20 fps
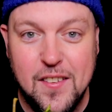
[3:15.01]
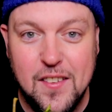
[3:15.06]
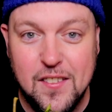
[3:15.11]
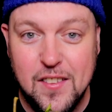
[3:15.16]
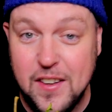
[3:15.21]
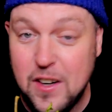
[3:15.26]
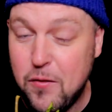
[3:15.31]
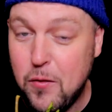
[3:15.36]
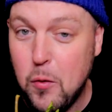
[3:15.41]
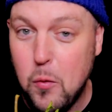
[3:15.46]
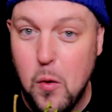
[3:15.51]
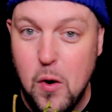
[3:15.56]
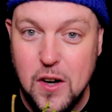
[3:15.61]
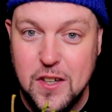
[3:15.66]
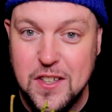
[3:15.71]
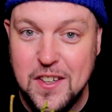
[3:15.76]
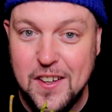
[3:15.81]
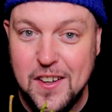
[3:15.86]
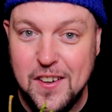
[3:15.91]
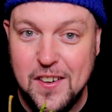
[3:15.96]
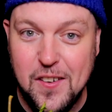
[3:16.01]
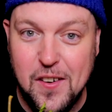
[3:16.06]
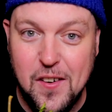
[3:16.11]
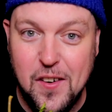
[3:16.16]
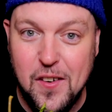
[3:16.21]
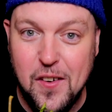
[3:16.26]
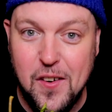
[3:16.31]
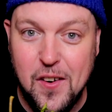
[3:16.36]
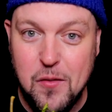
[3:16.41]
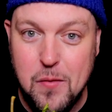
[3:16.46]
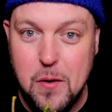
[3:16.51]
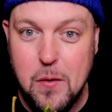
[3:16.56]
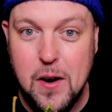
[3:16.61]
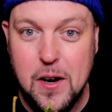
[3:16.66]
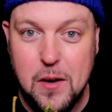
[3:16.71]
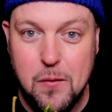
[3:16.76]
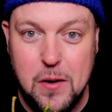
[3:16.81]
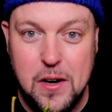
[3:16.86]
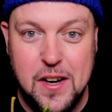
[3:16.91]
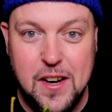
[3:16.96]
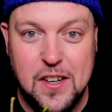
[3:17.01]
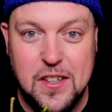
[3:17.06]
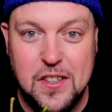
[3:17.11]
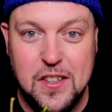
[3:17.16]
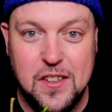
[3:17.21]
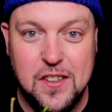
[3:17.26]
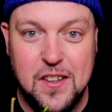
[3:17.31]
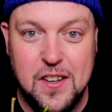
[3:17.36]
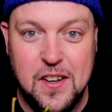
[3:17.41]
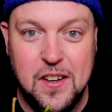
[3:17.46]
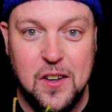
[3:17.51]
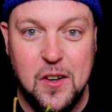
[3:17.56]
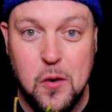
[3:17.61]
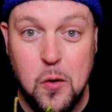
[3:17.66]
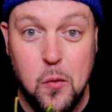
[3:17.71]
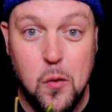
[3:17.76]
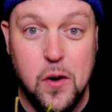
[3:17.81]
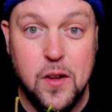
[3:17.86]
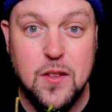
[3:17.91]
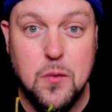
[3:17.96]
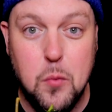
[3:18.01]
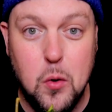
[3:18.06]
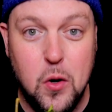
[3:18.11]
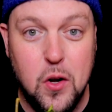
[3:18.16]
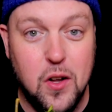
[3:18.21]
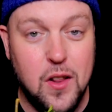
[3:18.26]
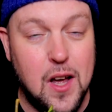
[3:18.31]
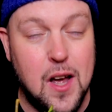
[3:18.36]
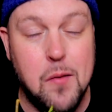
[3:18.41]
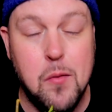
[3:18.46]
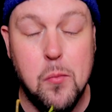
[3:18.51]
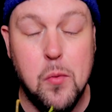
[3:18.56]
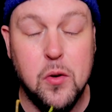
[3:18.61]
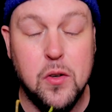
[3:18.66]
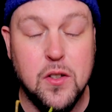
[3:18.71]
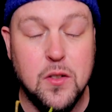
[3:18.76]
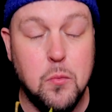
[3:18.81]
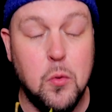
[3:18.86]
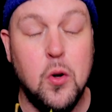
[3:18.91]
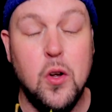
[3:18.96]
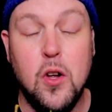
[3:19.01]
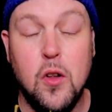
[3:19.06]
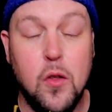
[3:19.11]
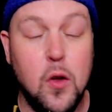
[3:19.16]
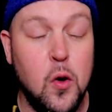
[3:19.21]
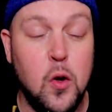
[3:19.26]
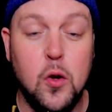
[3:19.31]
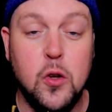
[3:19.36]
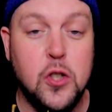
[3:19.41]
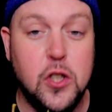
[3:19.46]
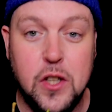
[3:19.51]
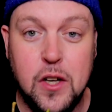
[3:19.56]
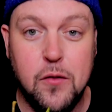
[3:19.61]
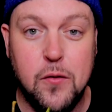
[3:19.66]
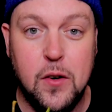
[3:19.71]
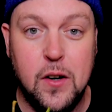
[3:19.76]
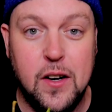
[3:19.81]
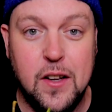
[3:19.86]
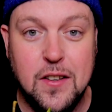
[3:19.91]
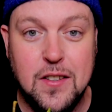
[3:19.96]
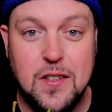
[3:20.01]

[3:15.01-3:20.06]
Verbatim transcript: like, if you're watching it off my recommendation and you don't want it spoiled, I'm about to spoil the whole shit for you.